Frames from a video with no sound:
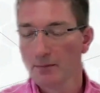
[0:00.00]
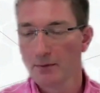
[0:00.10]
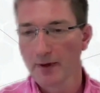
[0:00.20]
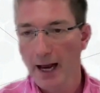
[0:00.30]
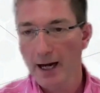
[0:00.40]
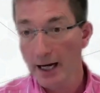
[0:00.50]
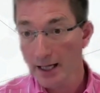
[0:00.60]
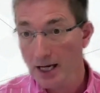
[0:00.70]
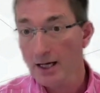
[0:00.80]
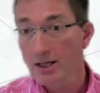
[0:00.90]
Then an
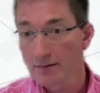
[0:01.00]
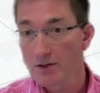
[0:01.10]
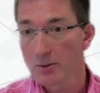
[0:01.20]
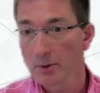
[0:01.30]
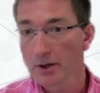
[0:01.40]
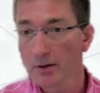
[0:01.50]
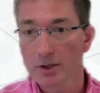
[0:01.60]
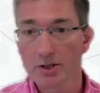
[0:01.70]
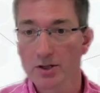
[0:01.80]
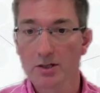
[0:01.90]
executive summary,
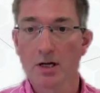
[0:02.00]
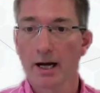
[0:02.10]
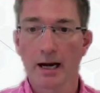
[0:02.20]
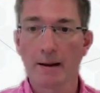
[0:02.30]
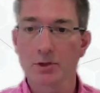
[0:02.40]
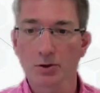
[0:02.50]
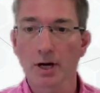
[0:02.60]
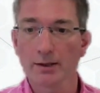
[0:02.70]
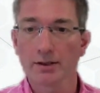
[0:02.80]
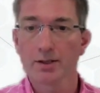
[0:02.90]
which is like an
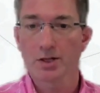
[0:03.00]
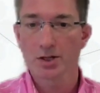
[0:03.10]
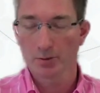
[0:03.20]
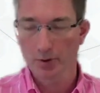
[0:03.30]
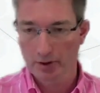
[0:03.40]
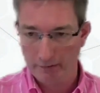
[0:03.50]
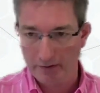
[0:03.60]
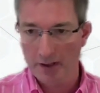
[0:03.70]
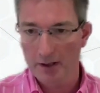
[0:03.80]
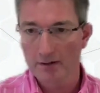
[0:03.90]
abstract. It's a summary of
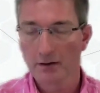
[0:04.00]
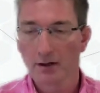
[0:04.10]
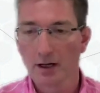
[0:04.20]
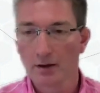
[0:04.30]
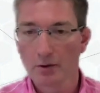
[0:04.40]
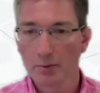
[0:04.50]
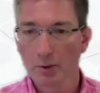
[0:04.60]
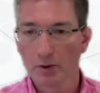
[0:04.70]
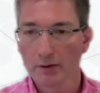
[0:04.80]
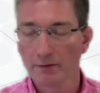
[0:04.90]
the
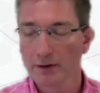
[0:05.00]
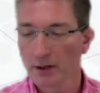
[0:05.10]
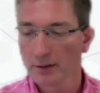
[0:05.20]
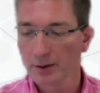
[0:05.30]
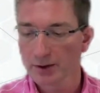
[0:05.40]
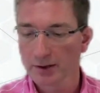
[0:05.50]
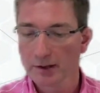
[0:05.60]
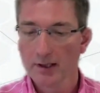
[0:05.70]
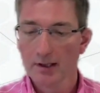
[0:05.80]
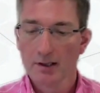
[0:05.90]
report that follows.
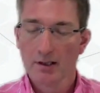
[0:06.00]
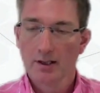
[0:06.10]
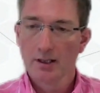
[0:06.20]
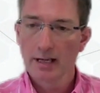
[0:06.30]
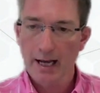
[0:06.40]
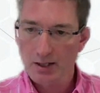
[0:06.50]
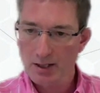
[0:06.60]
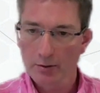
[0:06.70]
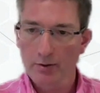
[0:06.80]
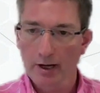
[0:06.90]
Next, I
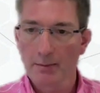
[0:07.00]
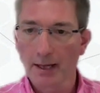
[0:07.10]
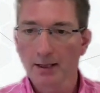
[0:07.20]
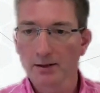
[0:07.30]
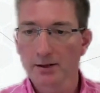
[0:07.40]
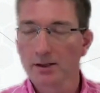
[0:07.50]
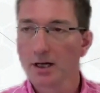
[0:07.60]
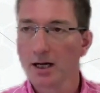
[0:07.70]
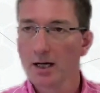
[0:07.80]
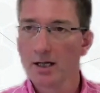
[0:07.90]
would recommend
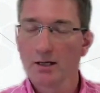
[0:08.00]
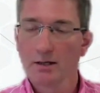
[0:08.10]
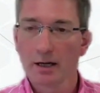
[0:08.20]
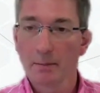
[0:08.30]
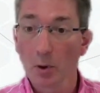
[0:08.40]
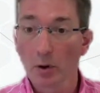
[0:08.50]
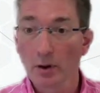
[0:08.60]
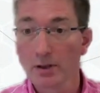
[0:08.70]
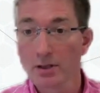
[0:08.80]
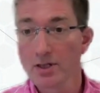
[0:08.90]
an
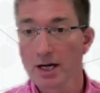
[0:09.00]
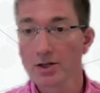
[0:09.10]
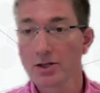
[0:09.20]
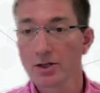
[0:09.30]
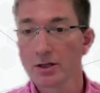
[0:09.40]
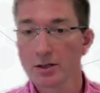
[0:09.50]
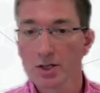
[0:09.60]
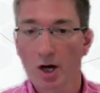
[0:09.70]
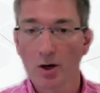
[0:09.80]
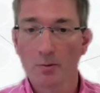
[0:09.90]
important section,
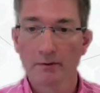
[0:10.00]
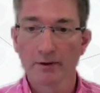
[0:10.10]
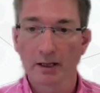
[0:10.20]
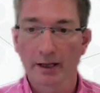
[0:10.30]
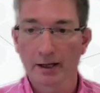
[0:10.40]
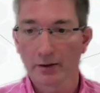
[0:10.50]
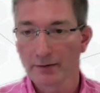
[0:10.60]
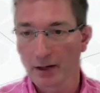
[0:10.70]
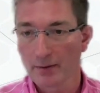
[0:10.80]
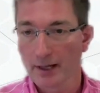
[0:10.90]
scope of the clinical
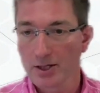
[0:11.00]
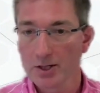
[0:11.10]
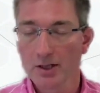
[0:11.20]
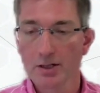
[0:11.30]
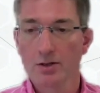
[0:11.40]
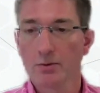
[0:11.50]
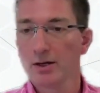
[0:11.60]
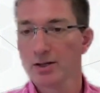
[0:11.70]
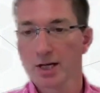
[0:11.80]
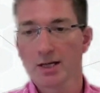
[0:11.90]
evaluation. This is where
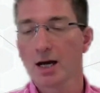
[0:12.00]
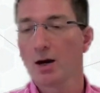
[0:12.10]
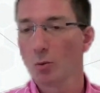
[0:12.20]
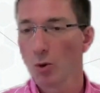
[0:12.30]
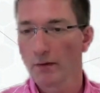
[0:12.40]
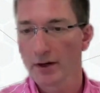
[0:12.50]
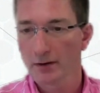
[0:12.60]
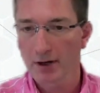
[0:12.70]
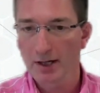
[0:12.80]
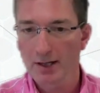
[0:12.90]
you set out what the
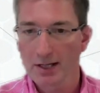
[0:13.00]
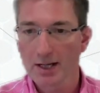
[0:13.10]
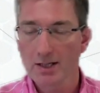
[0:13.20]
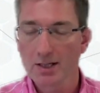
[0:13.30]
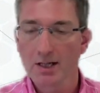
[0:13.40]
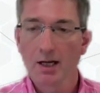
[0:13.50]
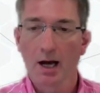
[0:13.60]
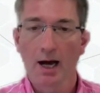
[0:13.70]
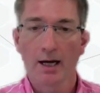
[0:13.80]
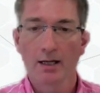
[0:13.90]
device is
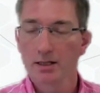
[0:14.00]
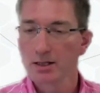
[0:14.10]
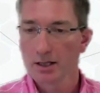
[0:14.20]
and